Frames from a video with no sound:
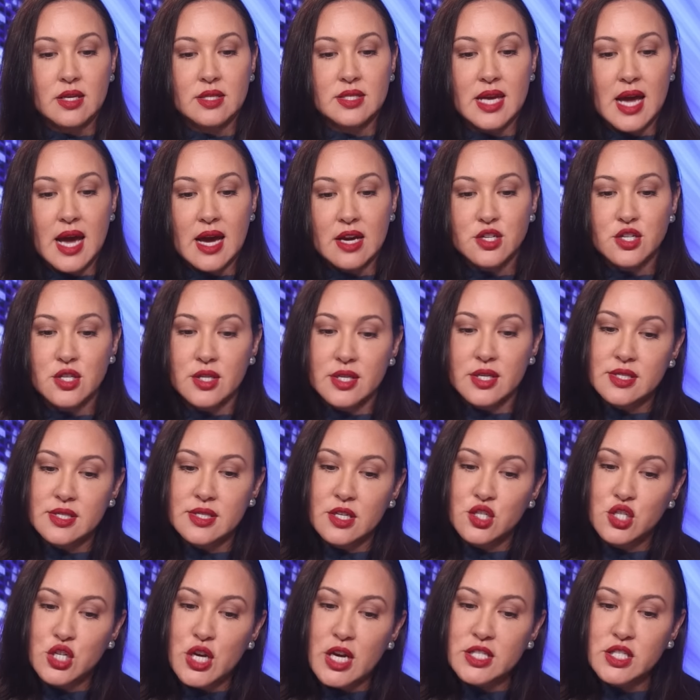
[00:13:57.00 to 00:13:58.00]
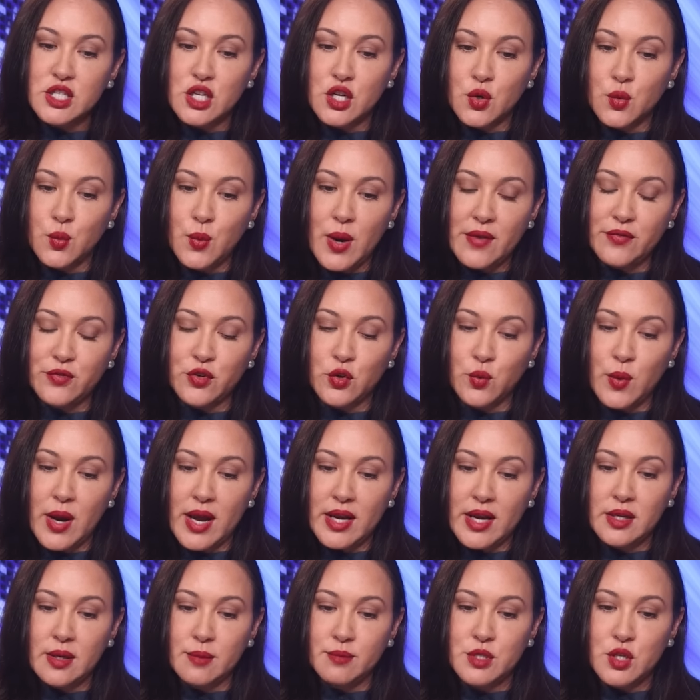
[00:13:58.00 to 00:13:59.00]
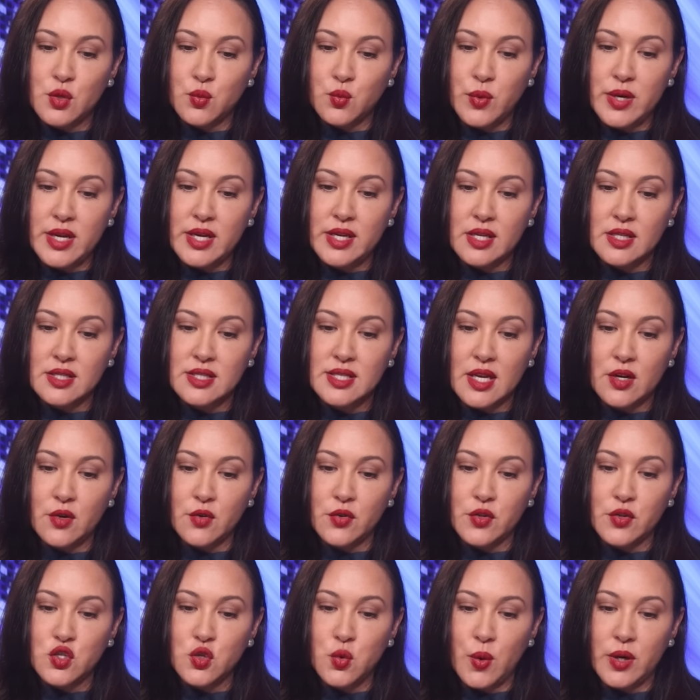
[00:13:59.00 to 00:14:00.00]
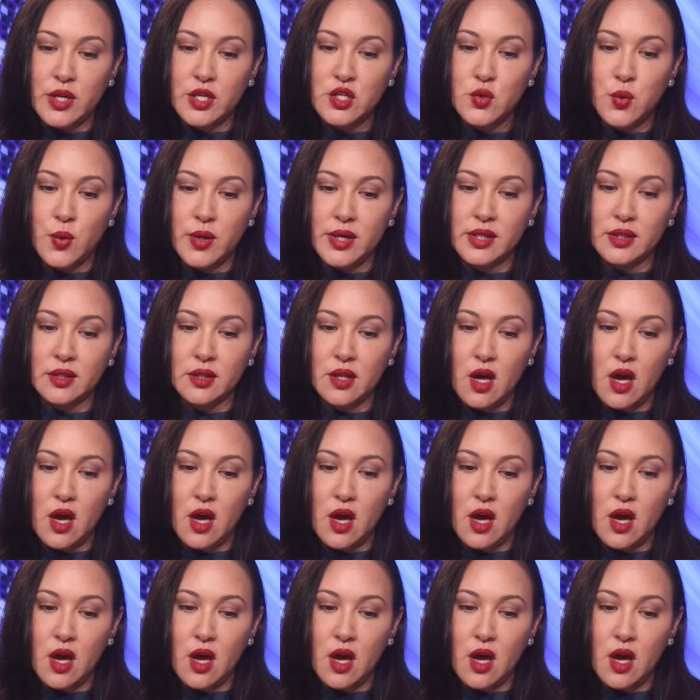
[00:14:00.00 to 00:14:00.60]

He's actually suggested a referendum to reconsider the 2020